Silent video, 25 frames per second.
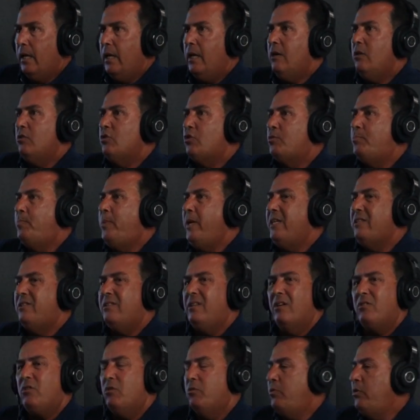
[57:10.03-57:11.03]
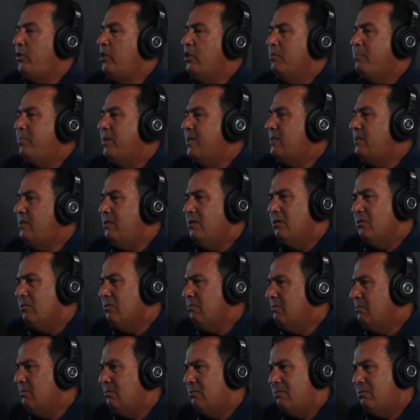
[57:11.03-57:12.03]
I was based out of Rio, but
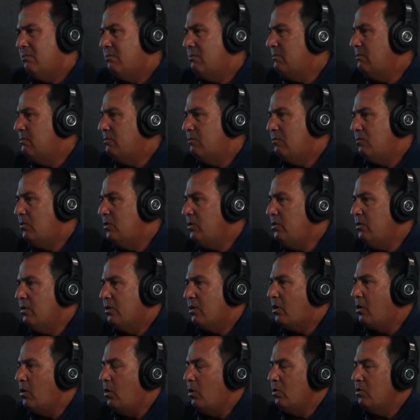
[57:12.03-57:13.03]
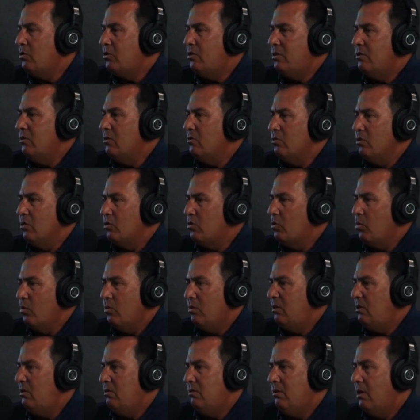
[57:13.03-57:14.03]
when you're coaching on the
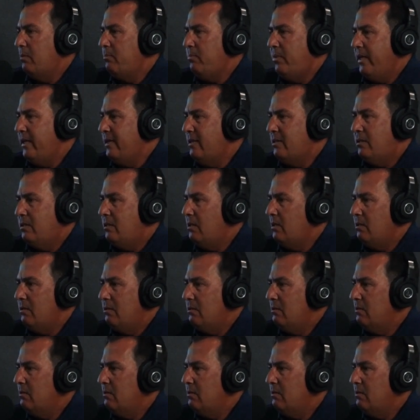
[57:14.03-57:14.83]
tour, you're not based.